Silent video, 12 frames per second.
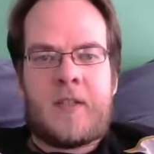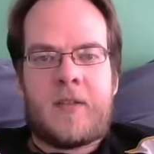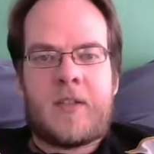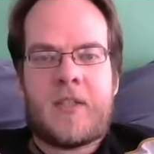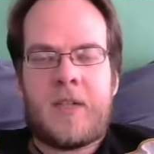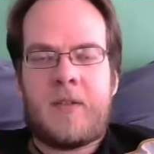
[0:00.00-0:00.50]

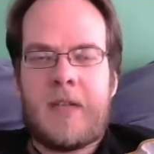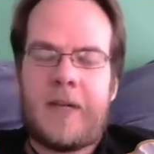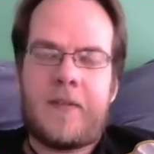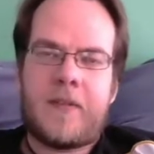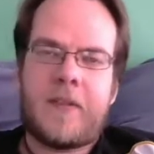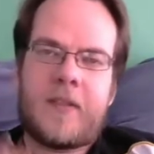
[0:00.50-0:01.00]
So
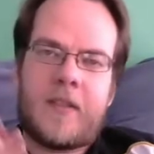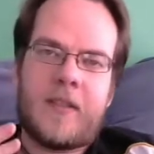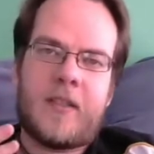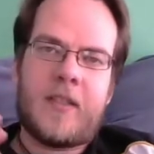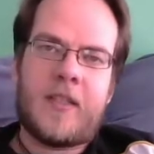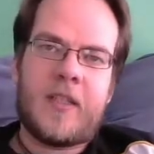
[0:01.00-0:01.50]
after
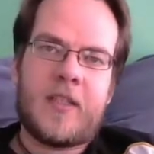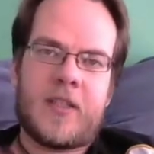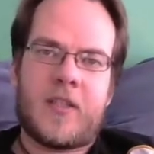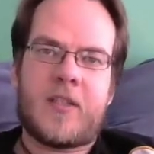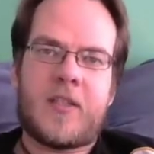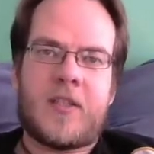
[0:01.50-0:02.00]

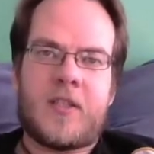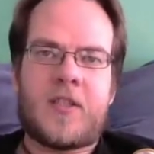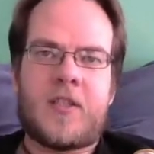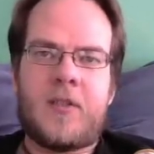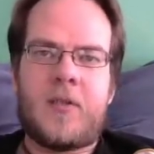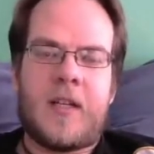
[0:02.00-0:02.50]
Just Cause
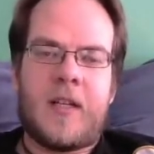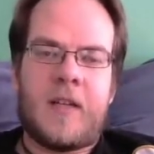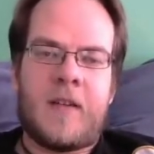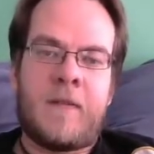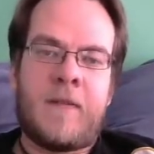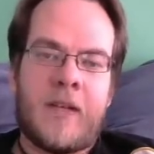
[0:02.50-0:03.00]
2, the
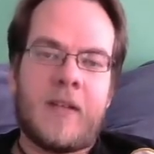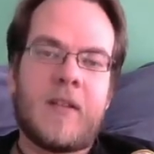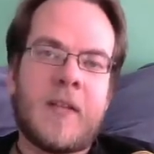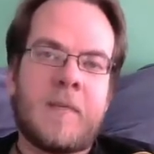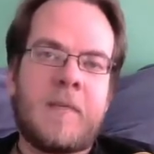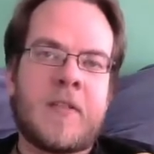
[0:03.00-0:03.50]
final
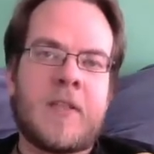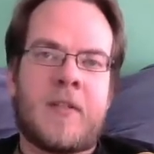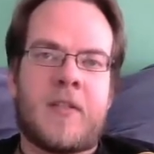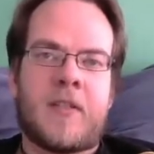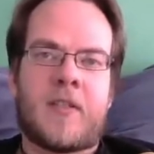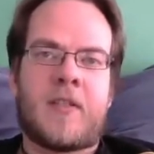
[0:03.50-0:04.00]
episode
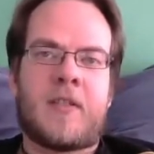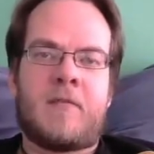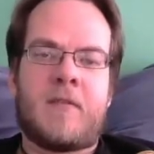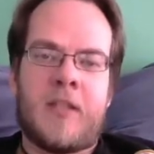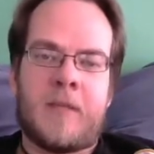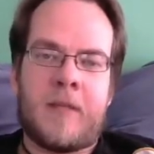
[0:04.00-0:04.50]
is
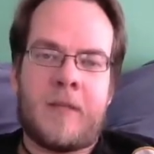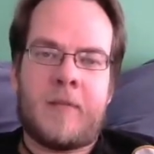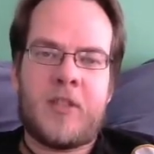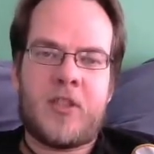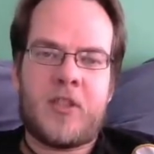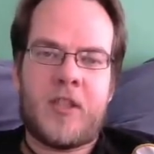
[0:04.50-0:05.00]

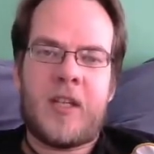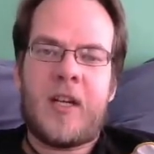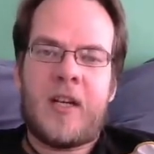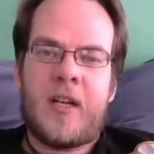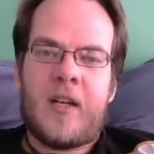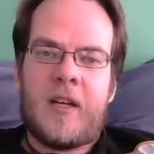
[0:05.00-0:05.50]
published,
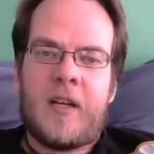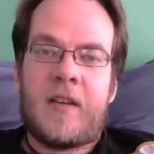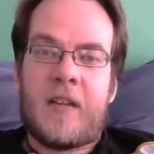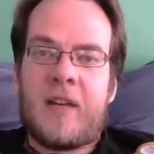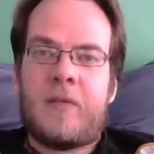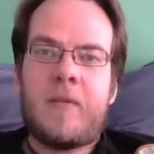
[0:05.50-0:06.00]

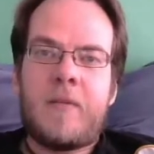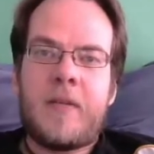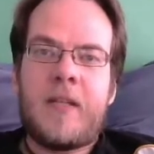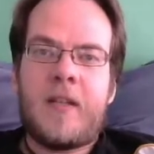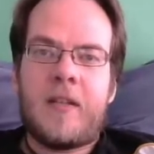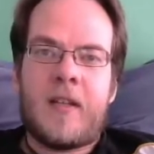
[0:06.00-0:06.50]
that will
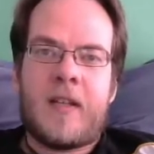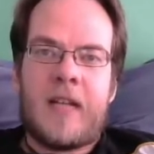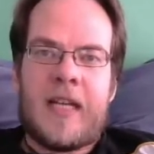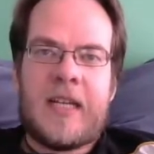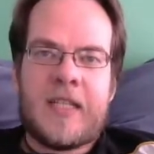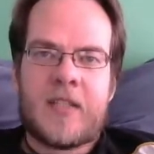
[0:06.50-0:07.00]
be the
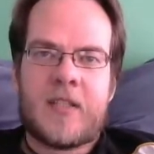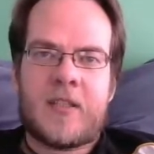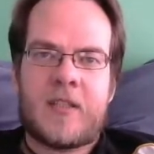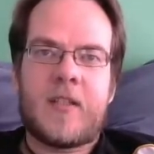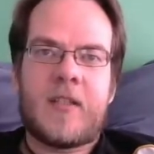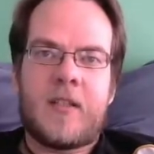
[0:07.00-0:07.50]
last
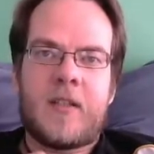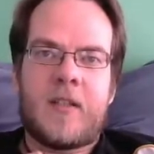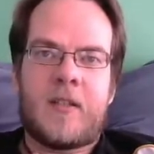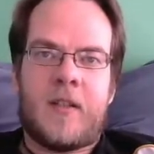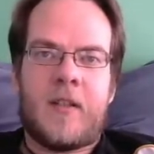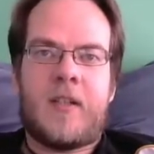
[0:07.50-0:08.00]

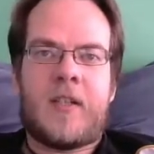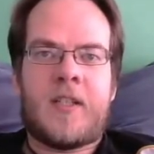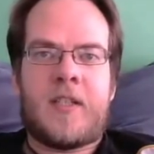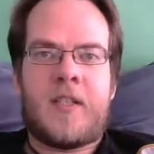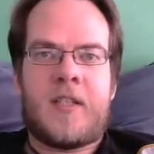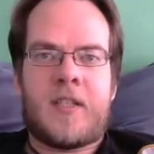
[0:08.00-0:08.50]

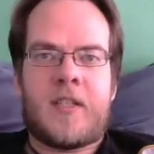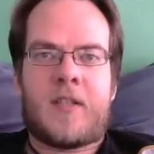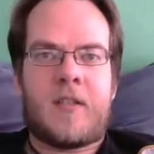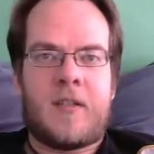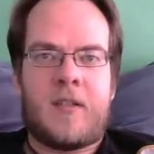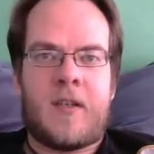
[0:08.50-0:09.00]
non-RTS,
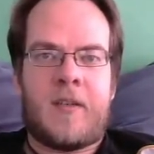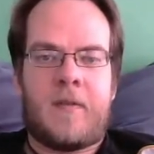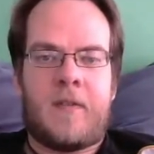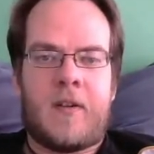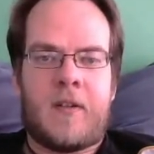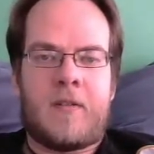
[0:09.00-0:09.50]

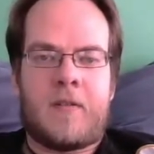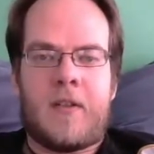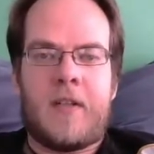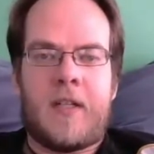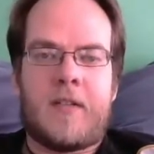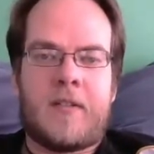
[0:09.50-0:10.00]
non-vlog
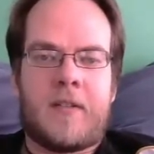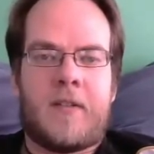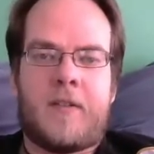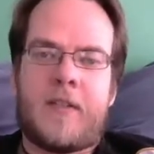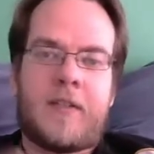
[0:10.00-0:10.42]
related content